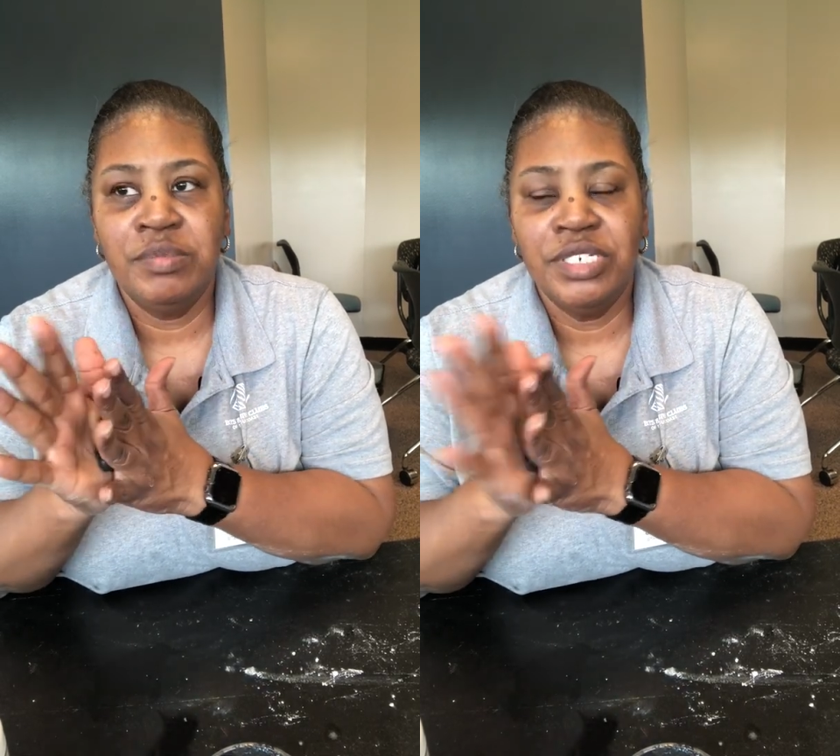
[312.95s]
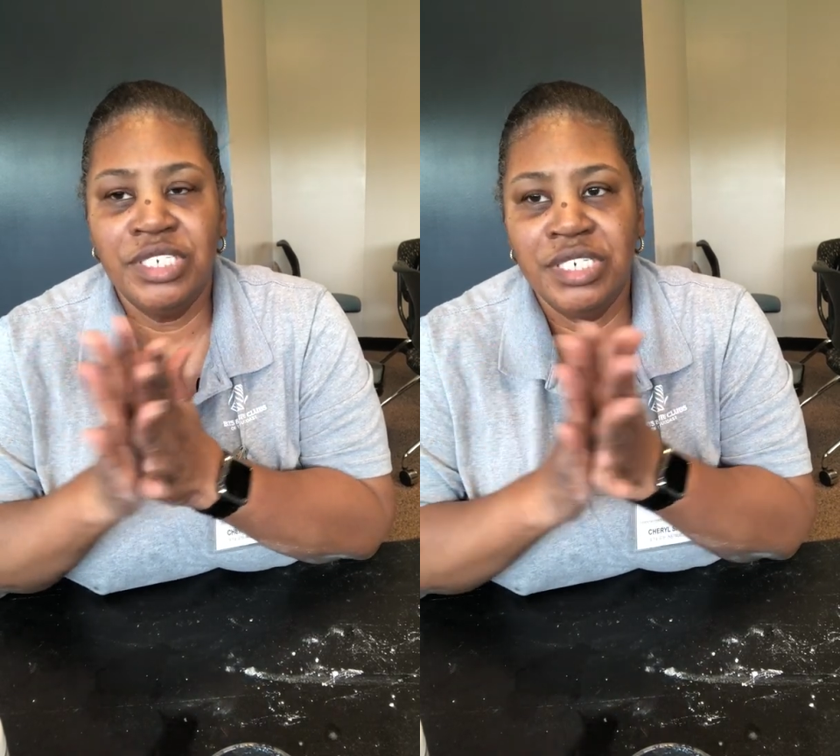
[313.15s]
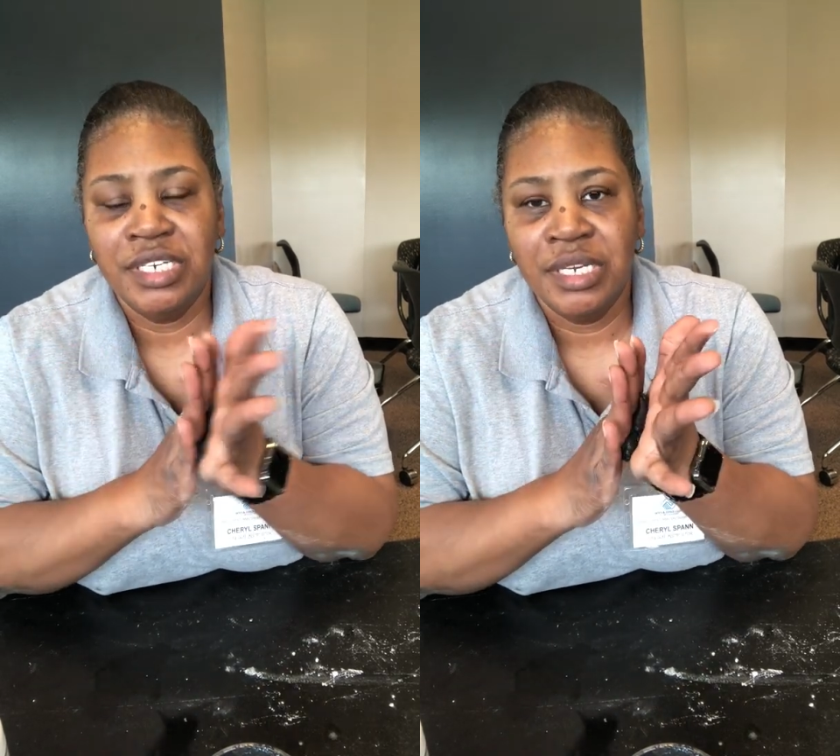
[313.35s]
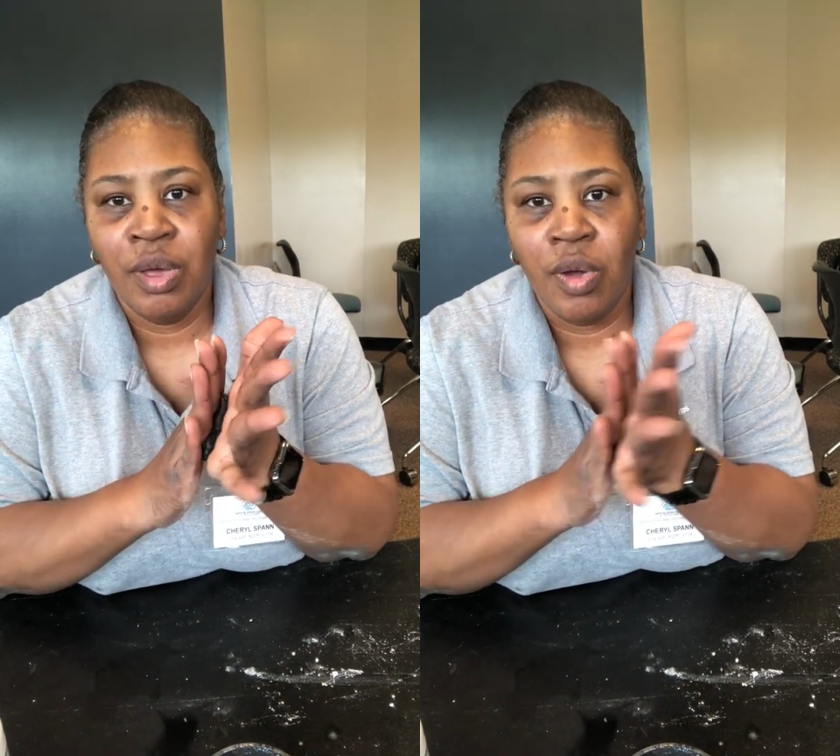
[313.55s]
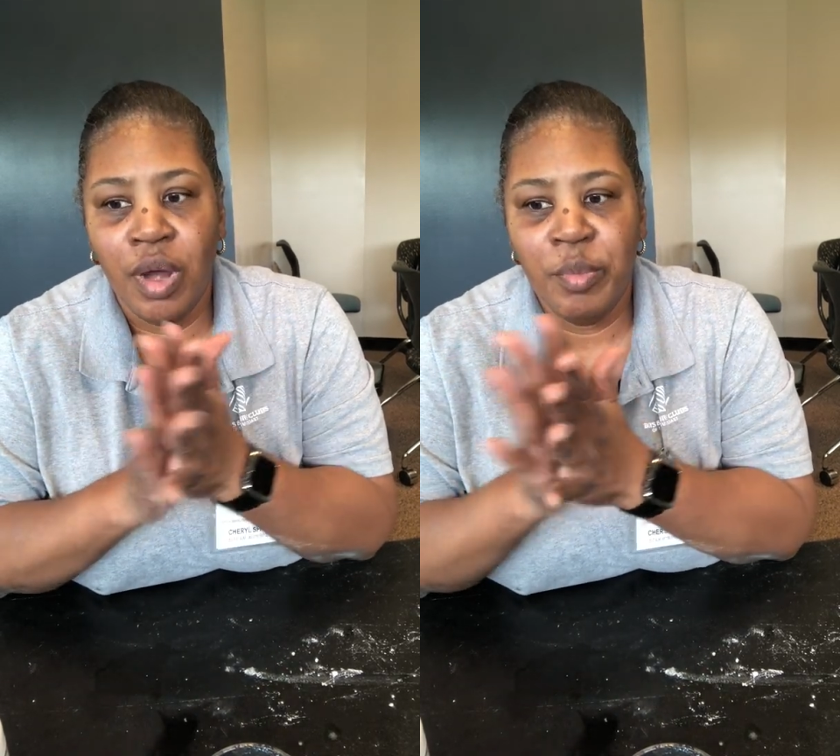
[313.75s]
smushed in the
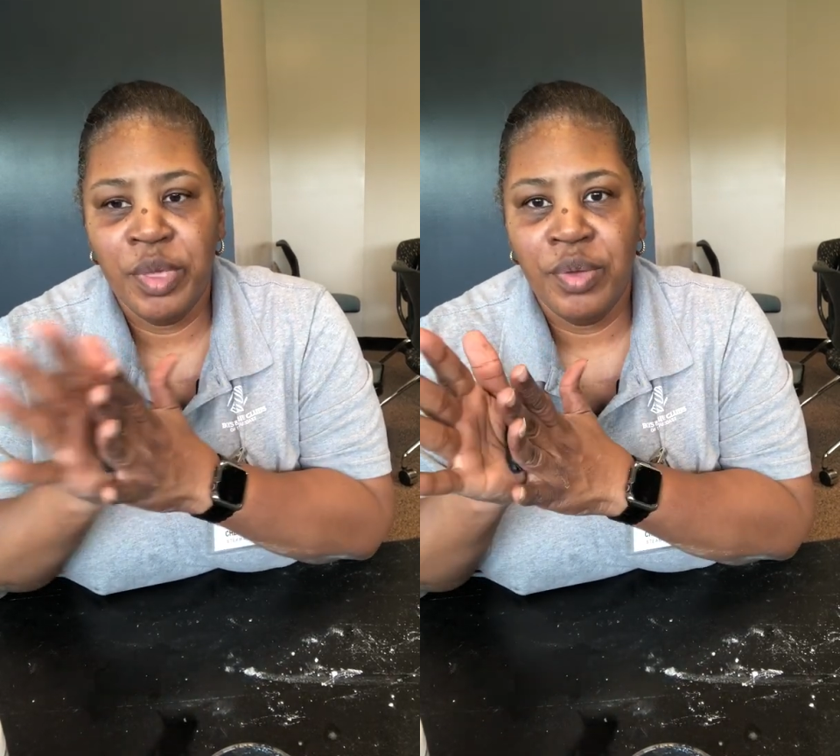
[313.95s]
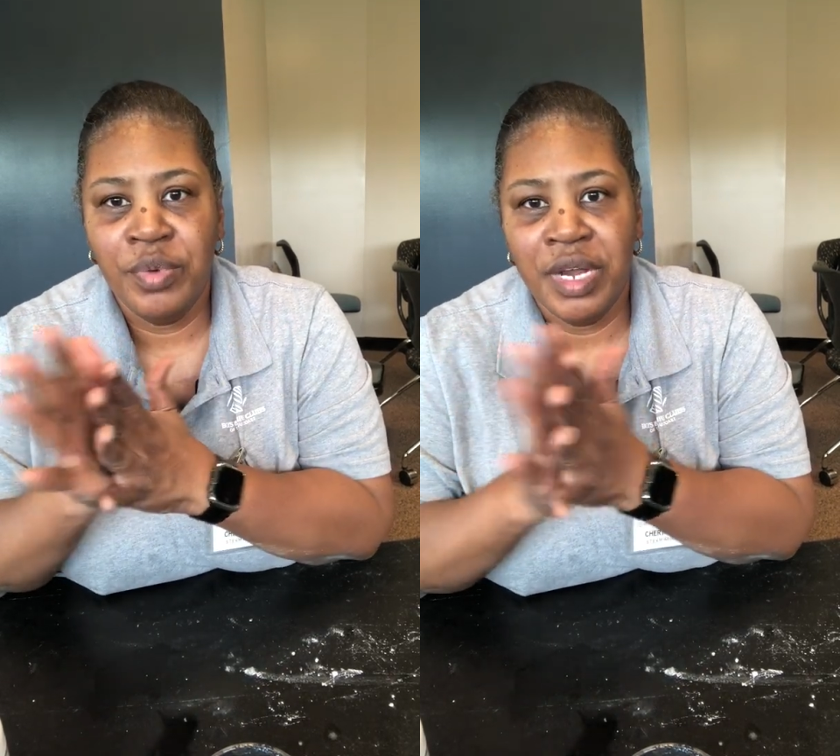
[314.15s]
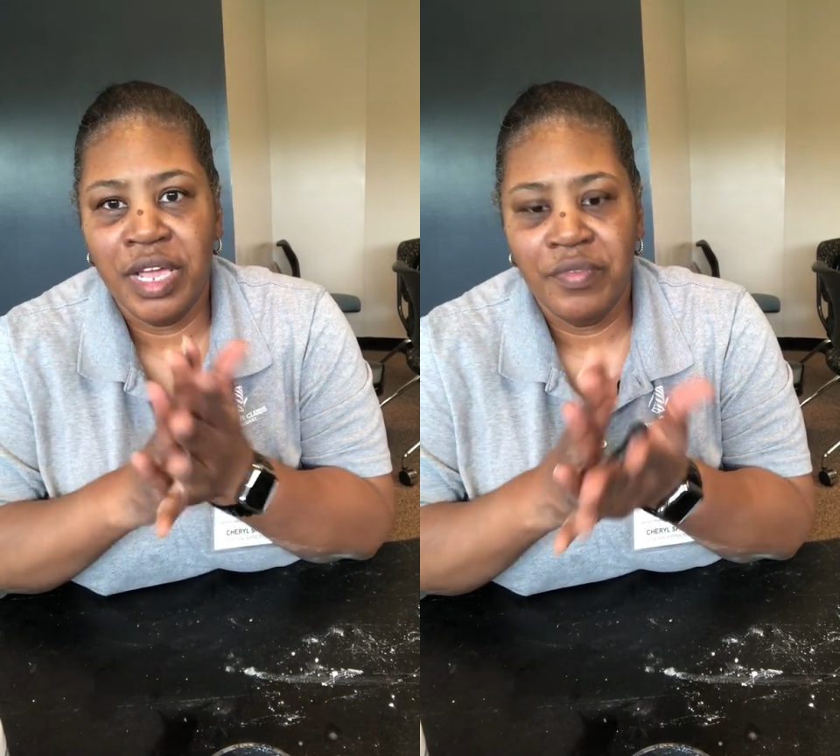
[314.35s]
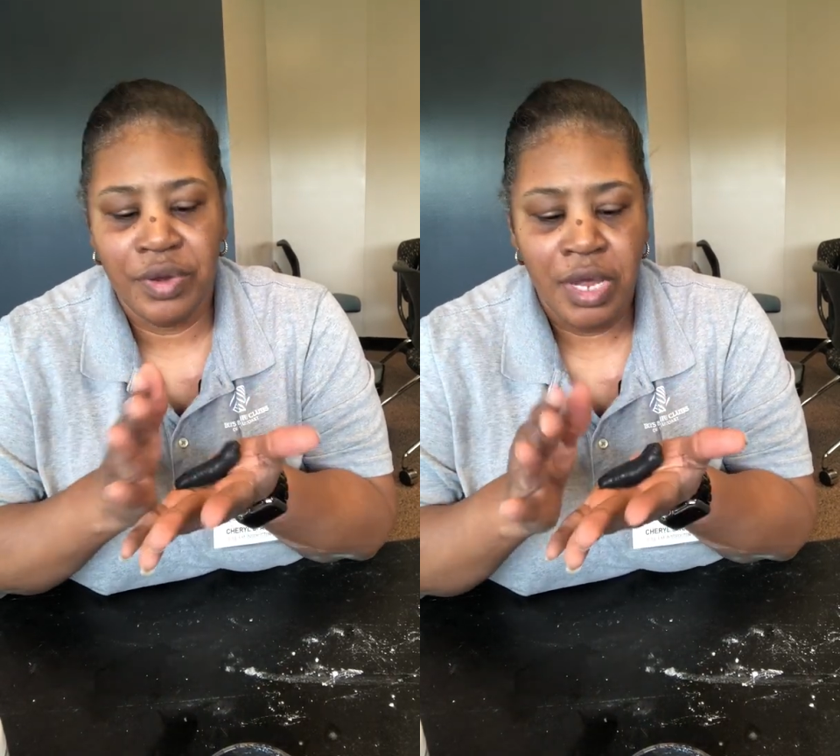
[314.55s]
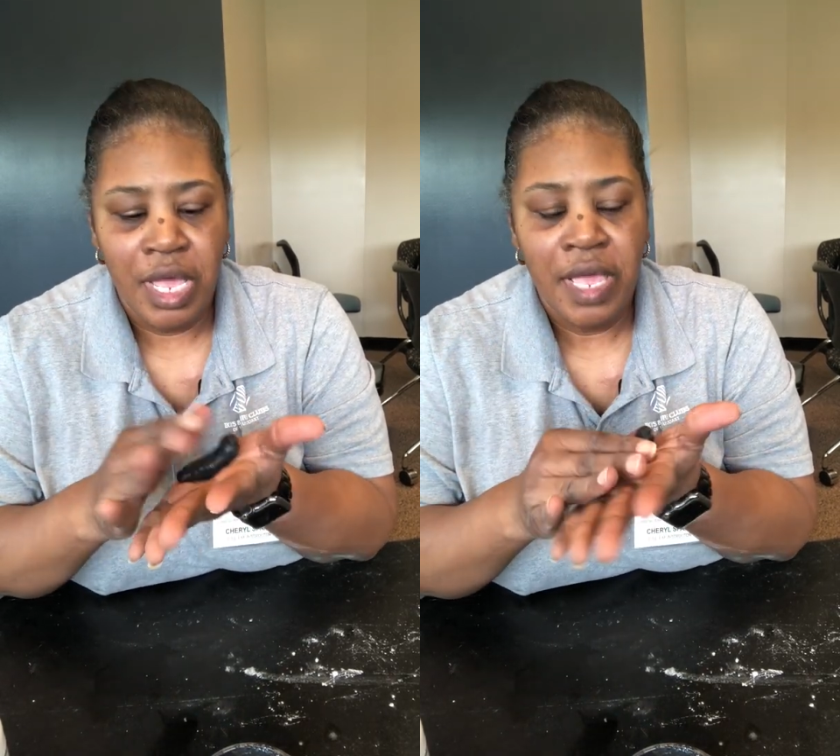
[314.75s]
carpet or whatever,